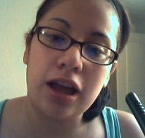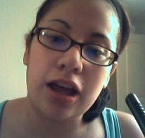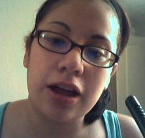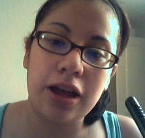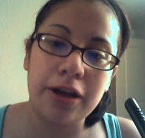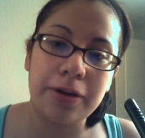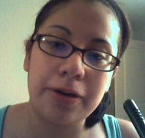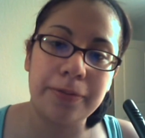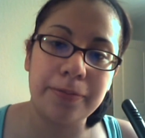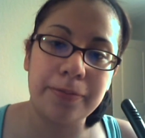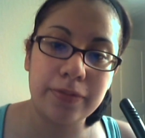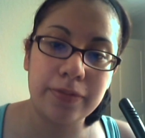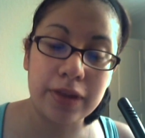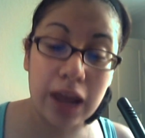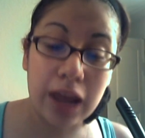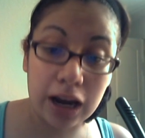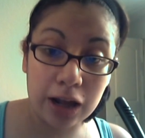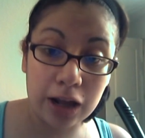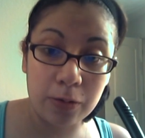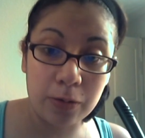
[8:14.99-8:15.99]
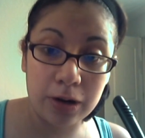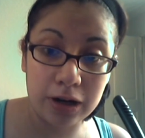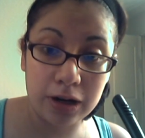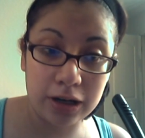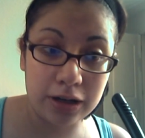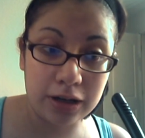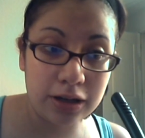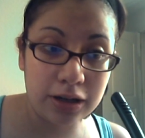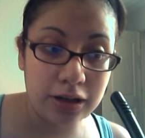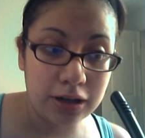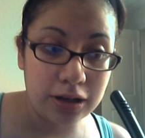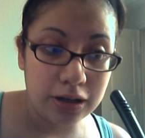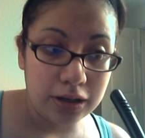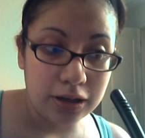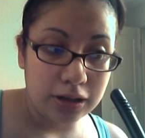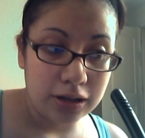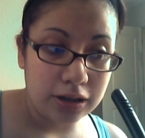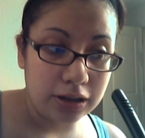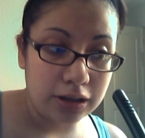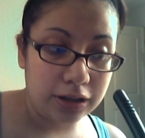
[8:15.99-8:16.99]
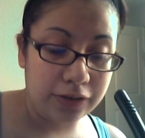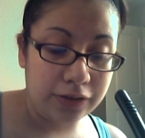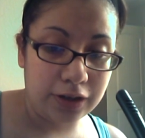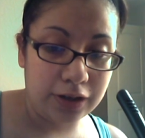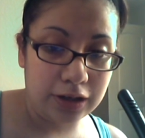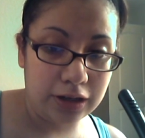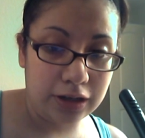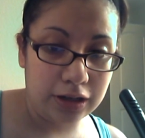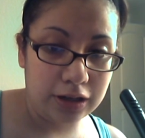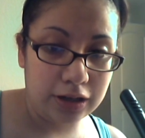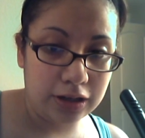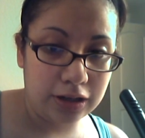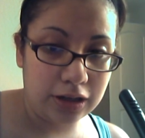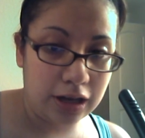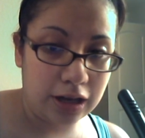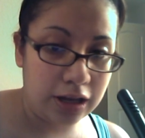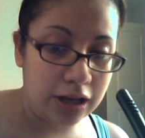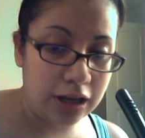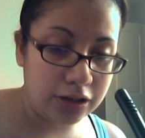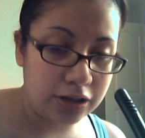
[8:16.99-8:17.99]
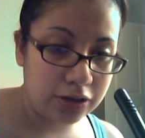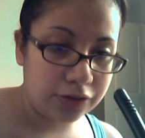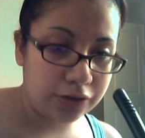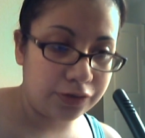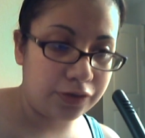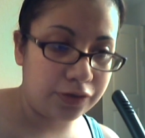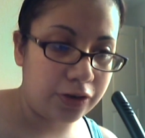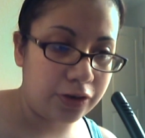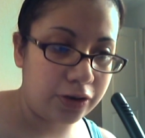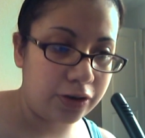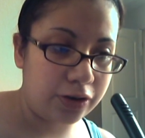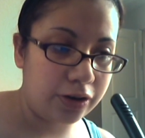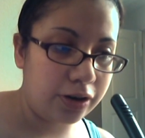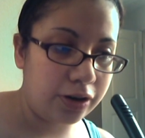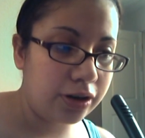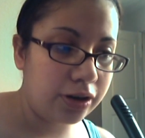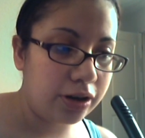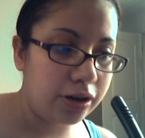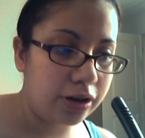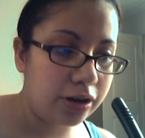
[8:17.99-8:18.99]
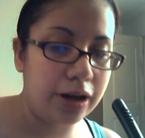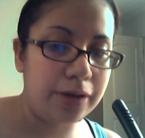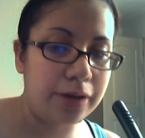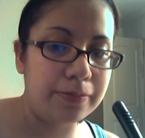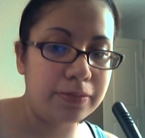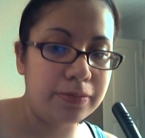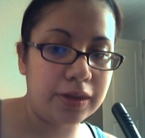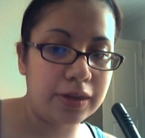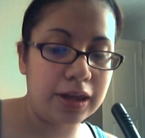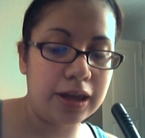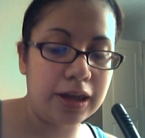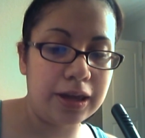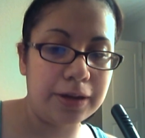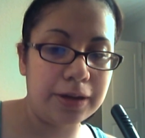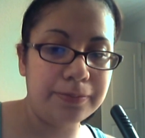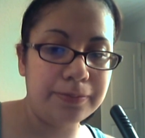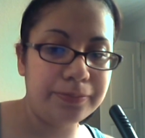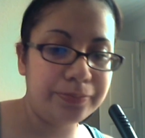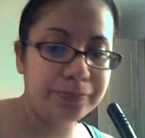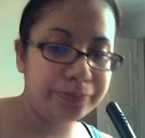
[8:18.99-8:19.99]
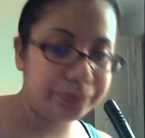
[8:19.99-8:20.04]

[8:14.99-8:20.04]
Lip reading: that I wanted, leaving 1 inch for the hem.